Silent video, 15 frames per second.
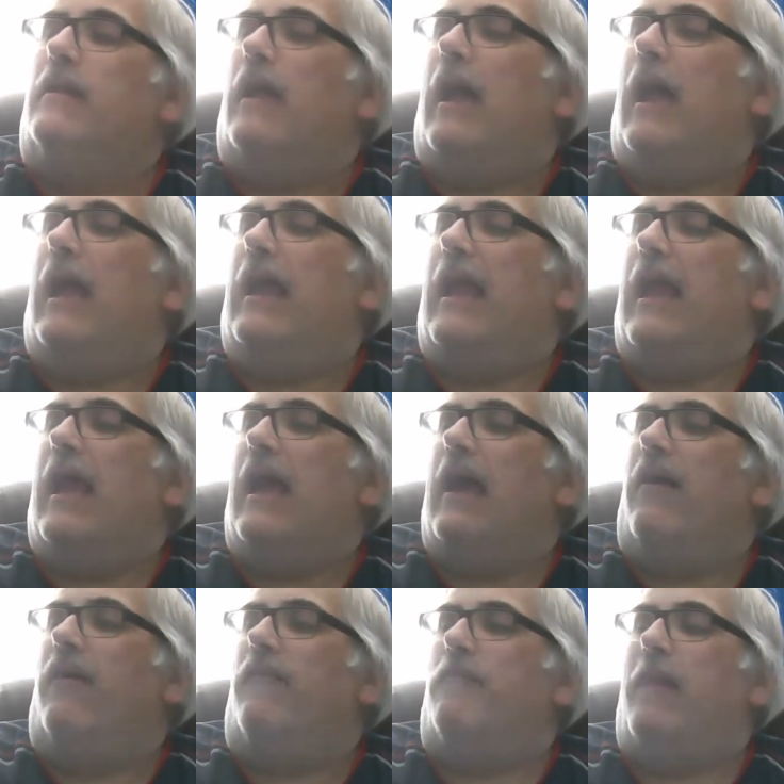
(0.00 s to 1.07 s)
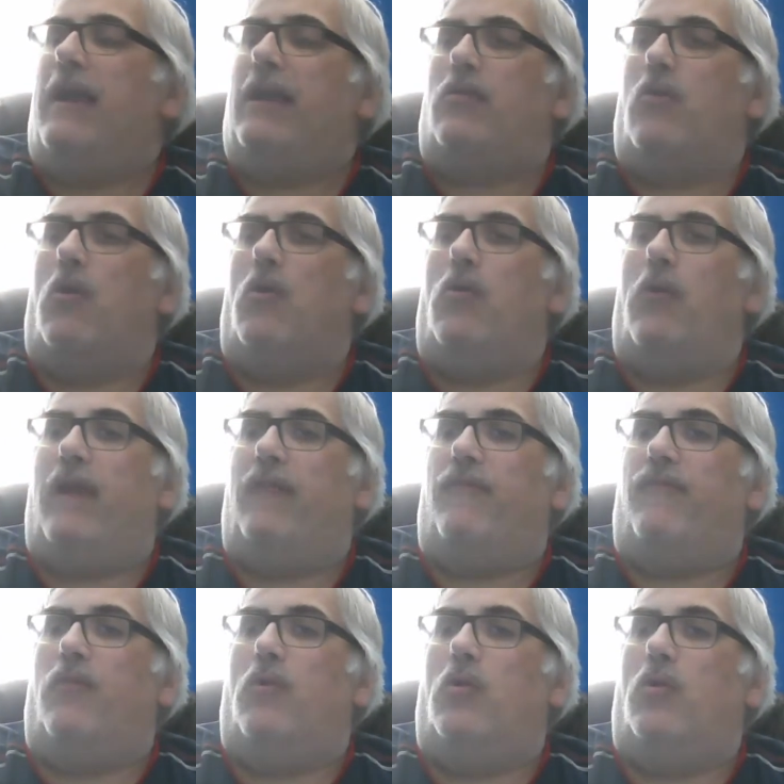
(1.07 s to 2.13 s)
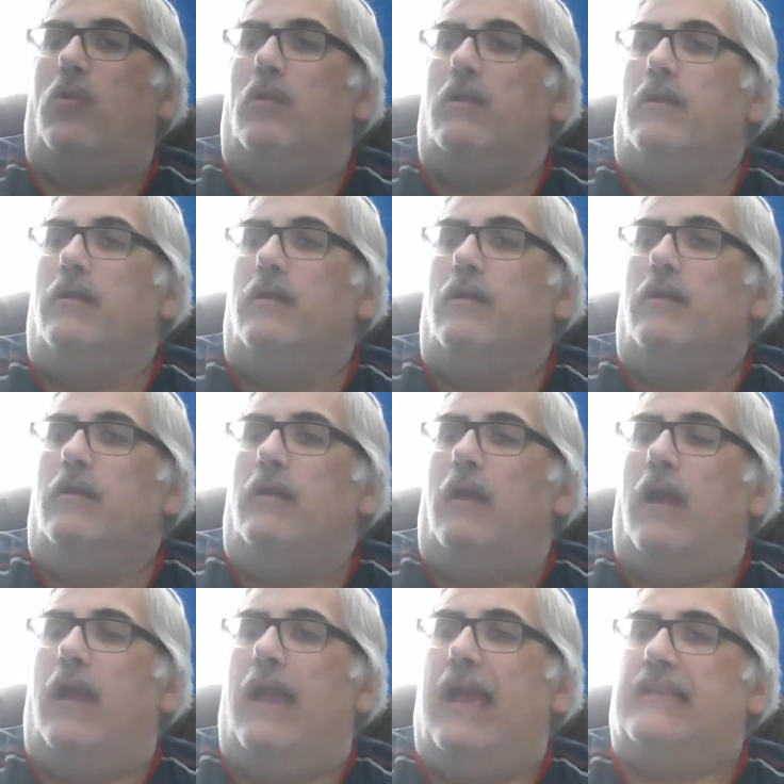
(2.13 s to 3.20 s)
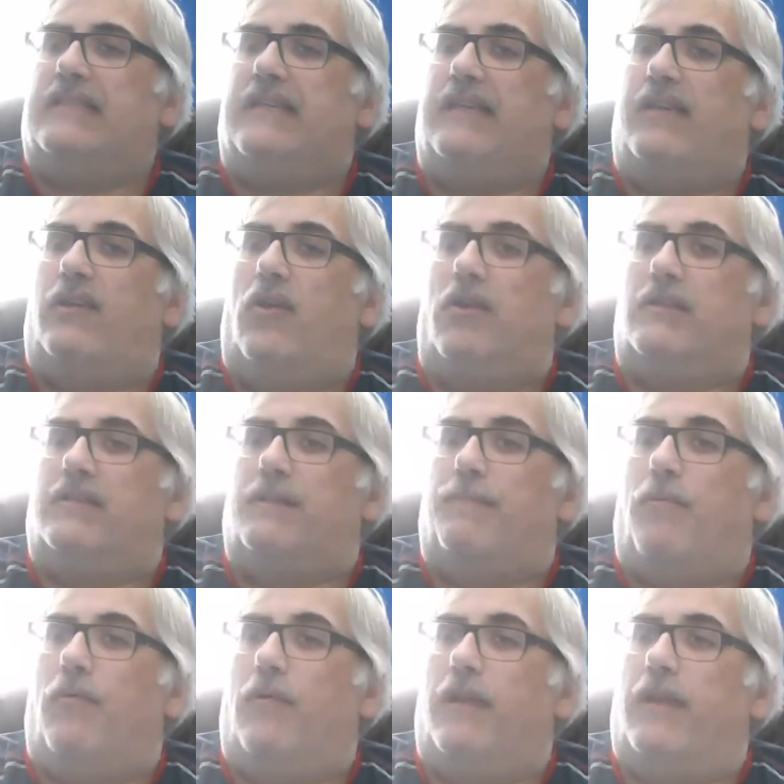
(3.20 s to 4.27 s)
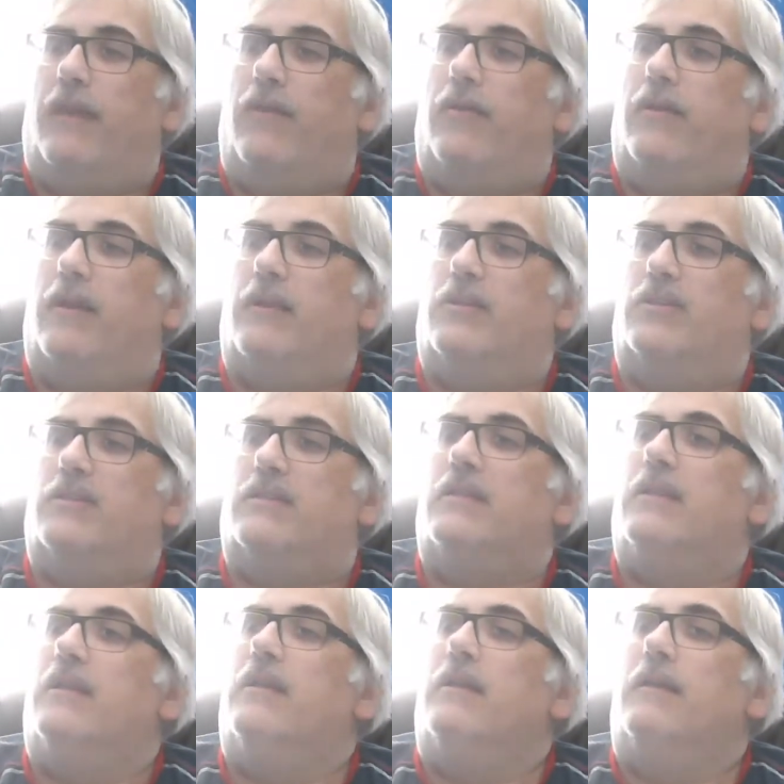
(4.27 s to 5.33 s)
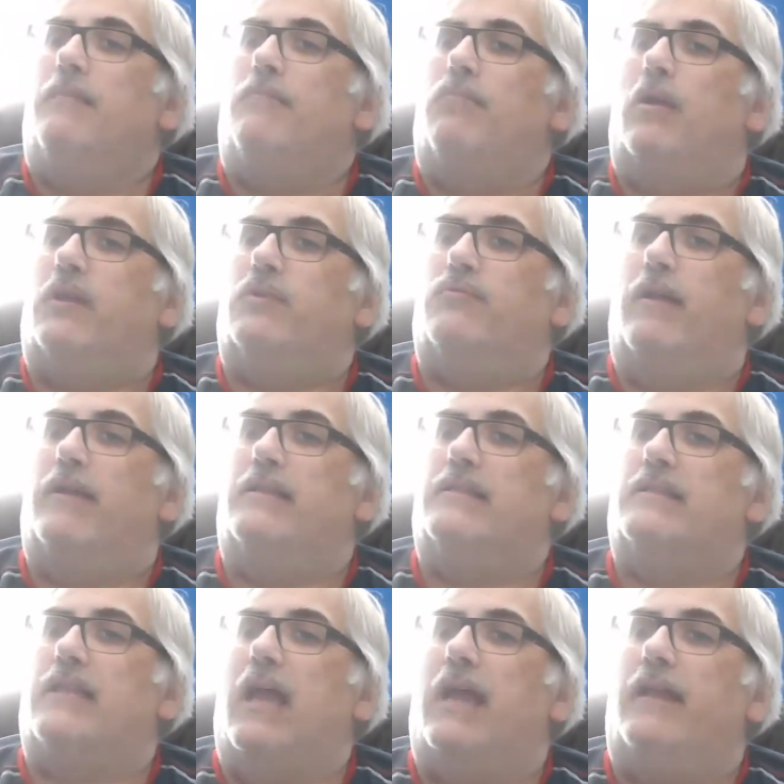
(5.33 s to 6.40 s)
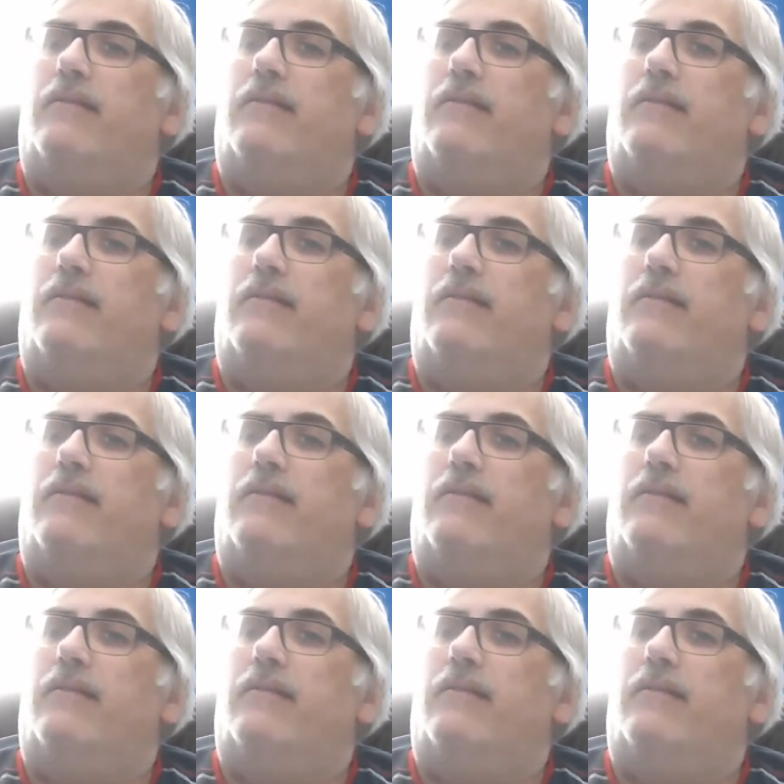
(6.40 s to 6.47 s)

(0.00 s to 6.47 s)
I have micro and full SD card support here, and it just plugs right into the side.